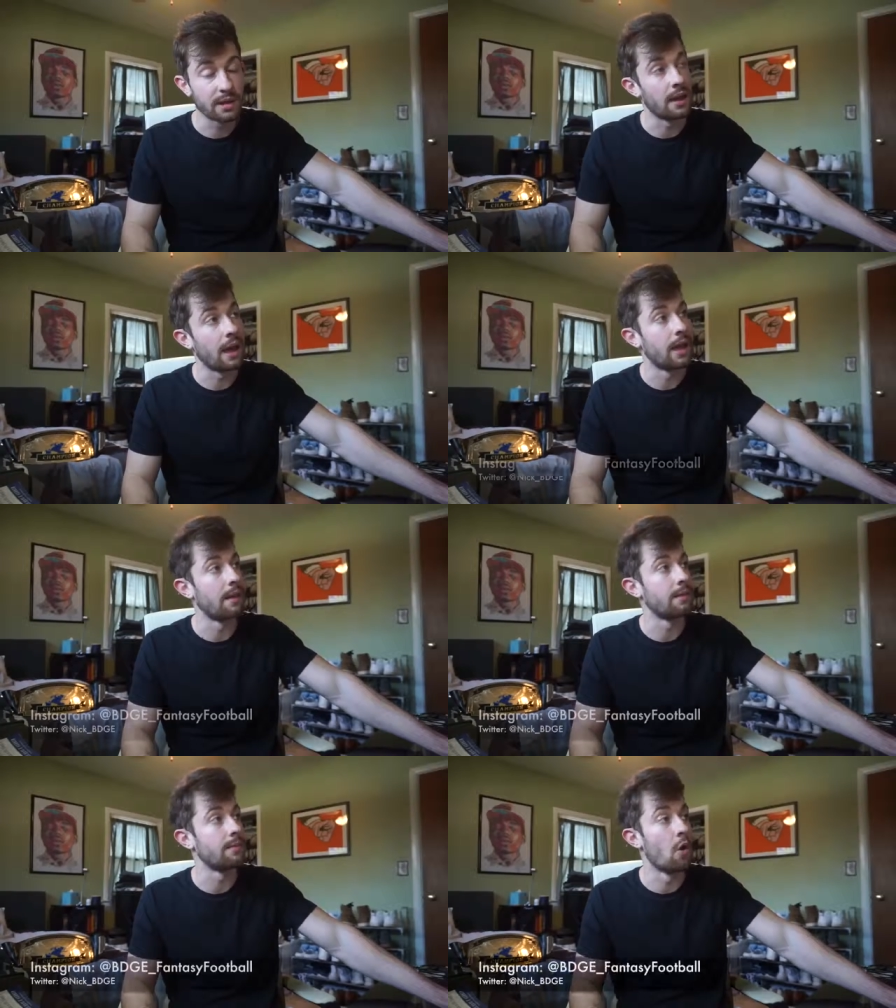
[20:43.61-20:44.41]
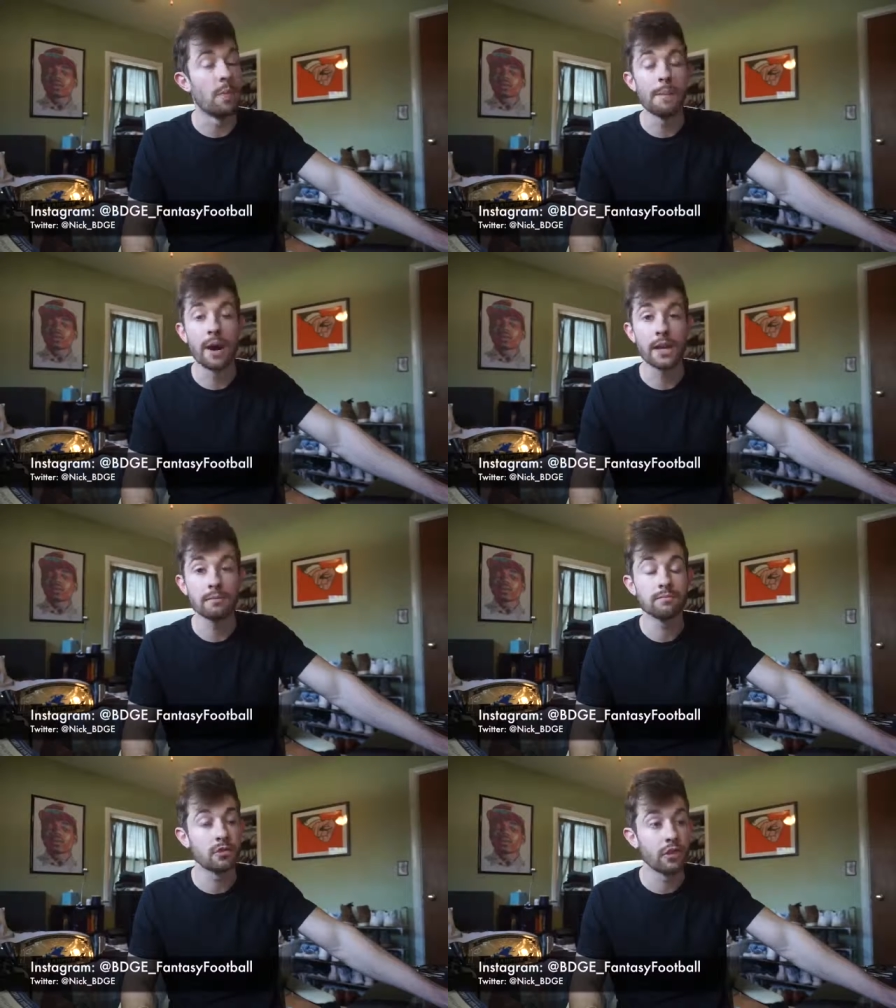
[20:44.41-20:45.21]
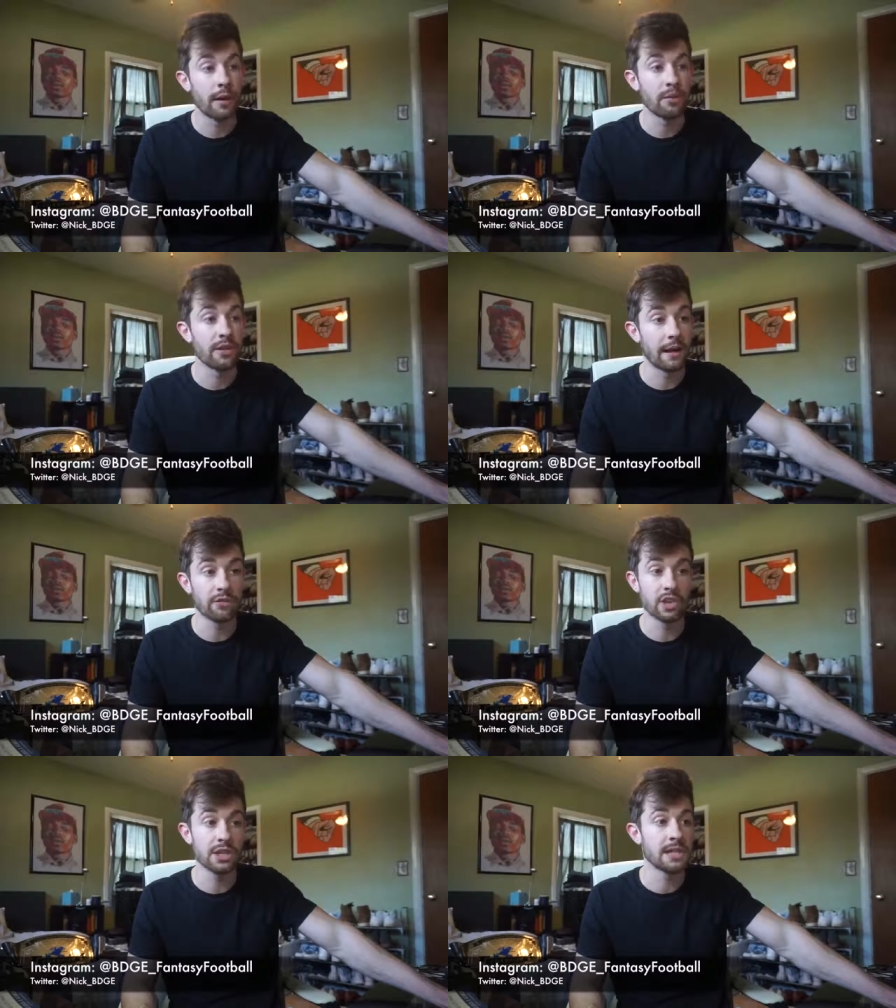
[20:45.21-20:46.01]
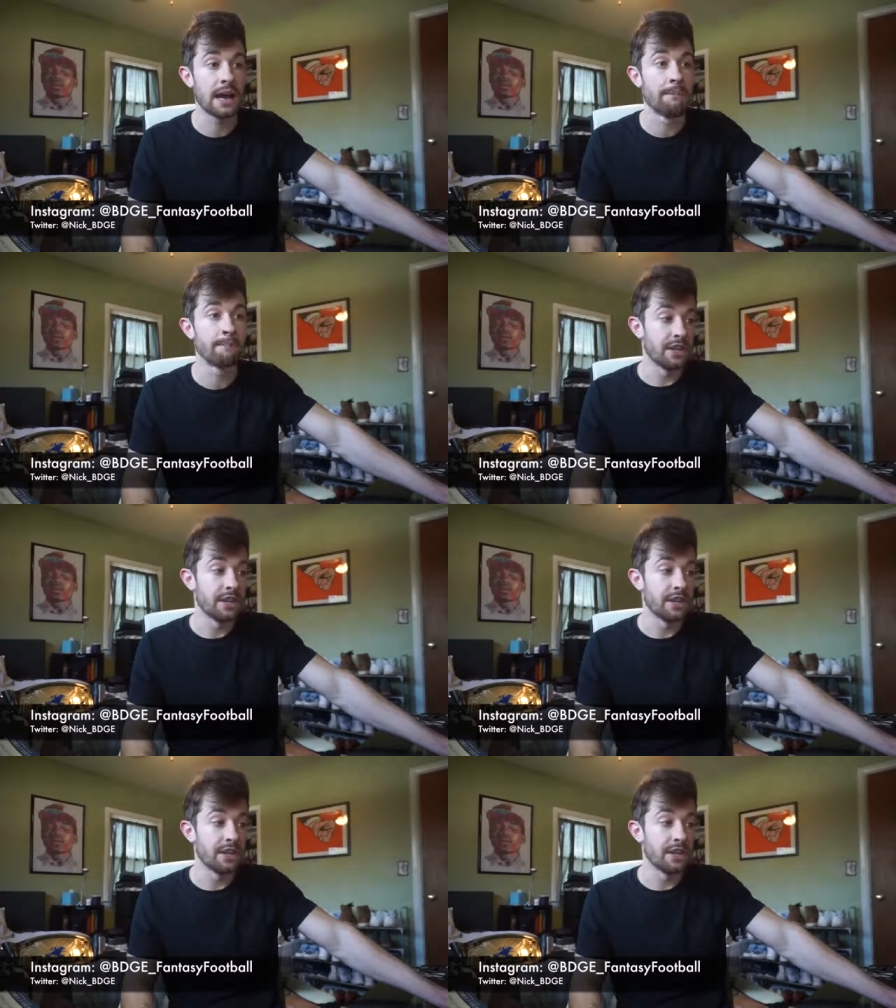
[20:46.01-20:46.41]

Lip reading: at an open mic. So that was a good time.